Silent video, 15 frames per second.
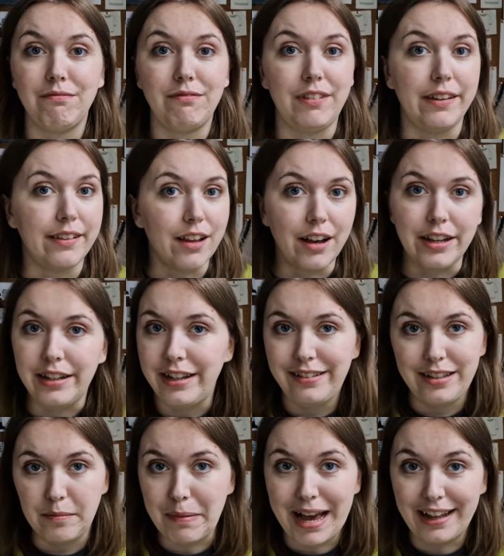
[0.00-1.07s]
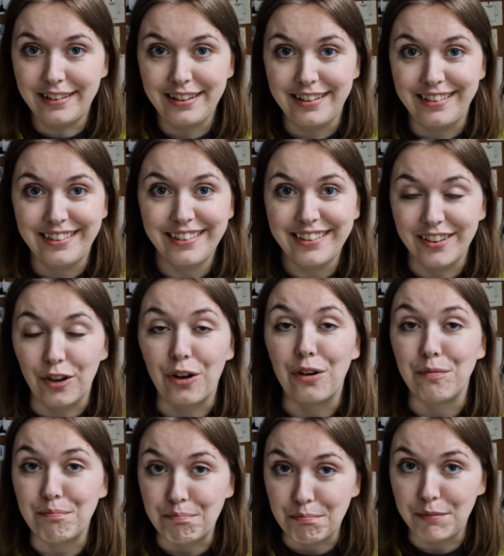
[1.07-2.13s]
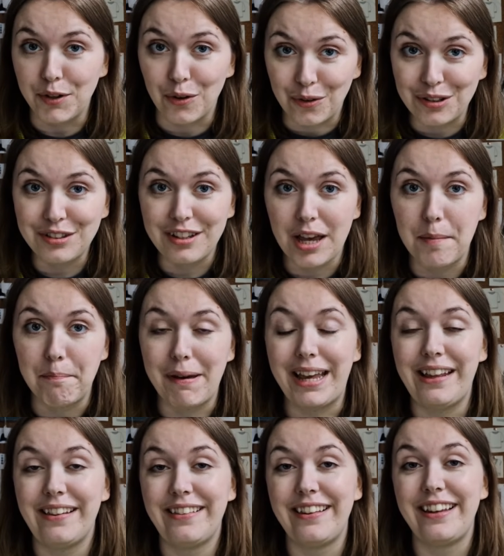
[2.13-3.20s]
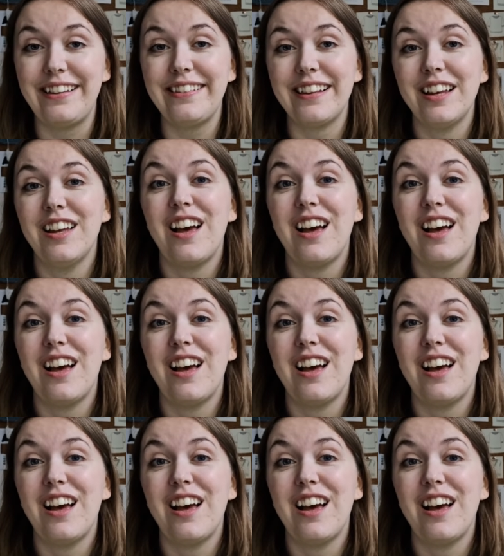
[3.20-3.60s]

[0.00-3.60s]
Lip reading: design knitting patterns on a longer term basis,